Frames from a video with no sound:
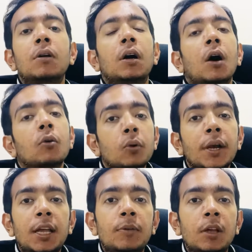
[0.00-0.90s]
how to
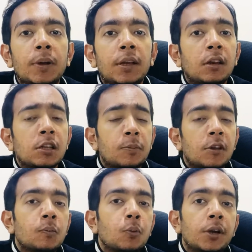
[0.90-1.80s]
redeem the American
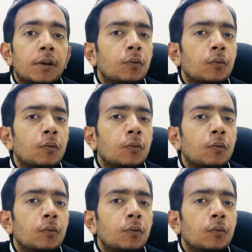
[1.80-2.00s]
Express points.